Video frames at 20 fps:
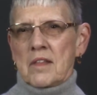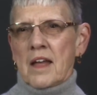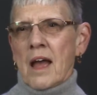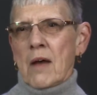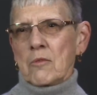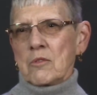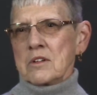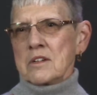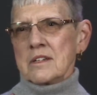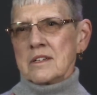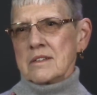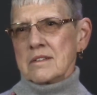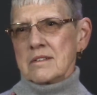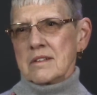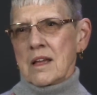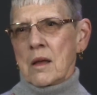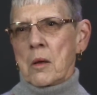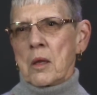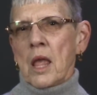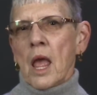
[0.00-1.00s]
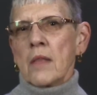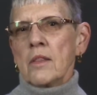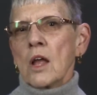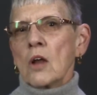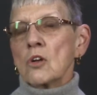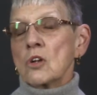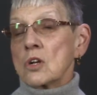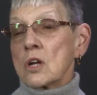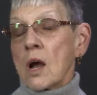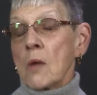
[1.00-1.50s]
That one. And
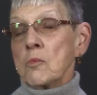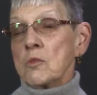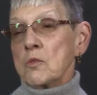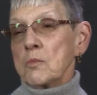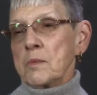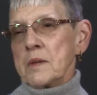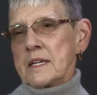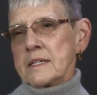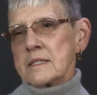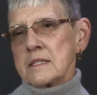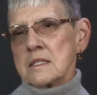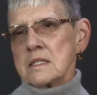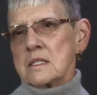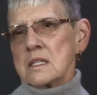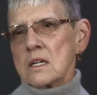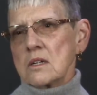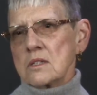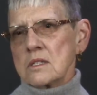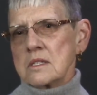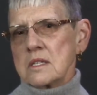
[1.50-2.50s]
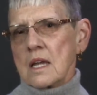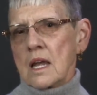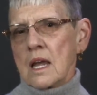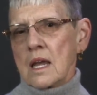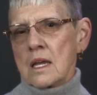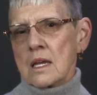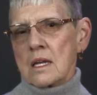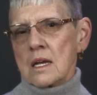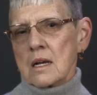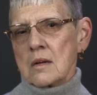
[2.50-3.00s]
there are a couple of pieces. There's
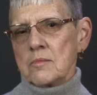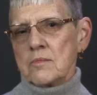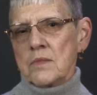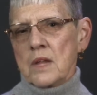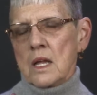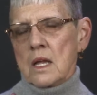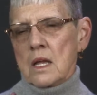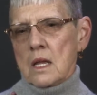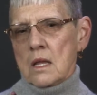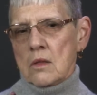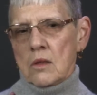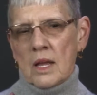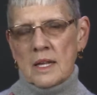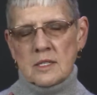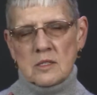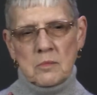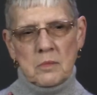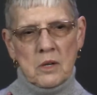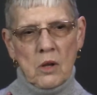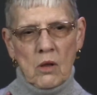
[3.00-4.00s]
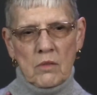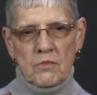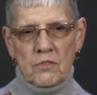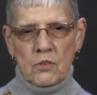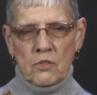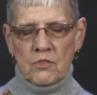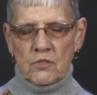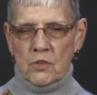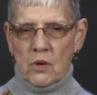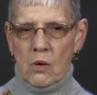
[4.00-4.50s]
it hasn't been on
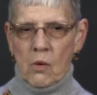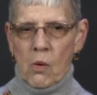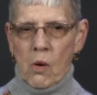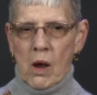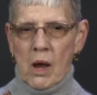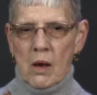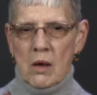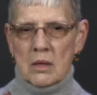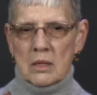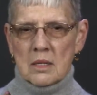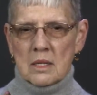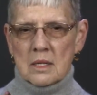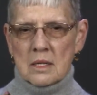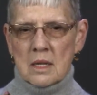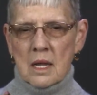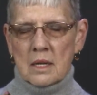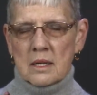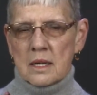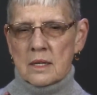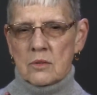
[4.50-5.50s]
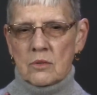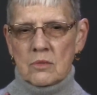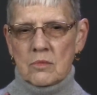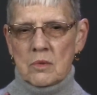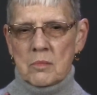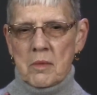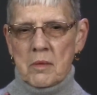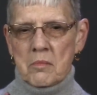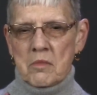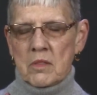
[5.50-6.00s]
view for a while, and I don't
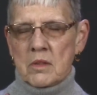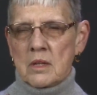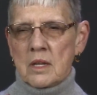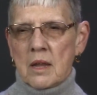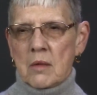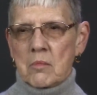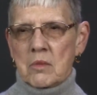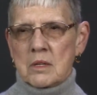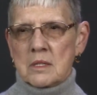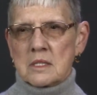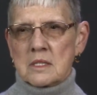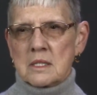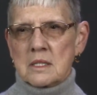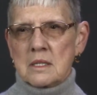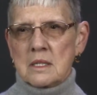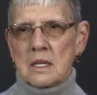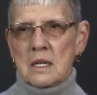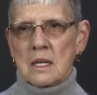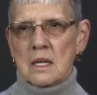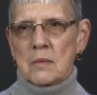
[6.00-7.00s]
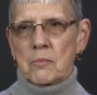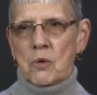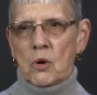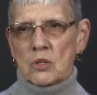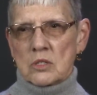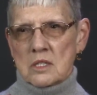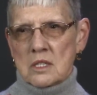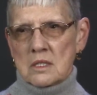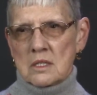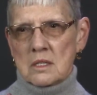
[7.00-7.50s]
remember the name, but it's in the
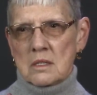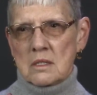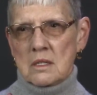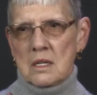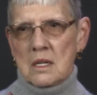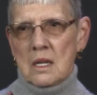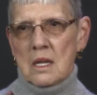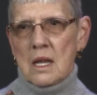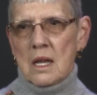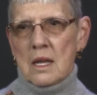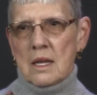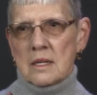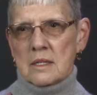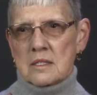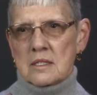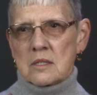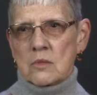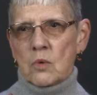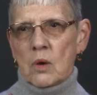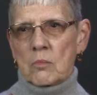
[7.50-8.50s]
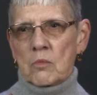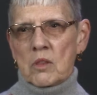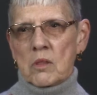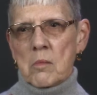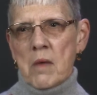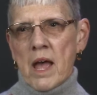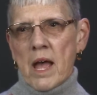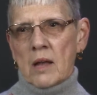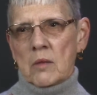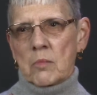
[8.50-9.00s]
porcelain. It's the one with the
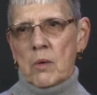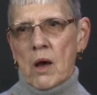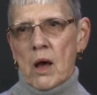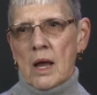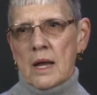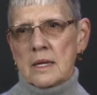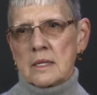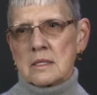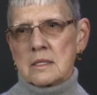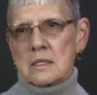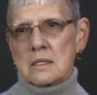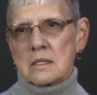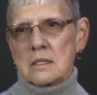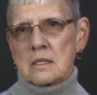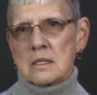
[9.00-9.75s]
magpies.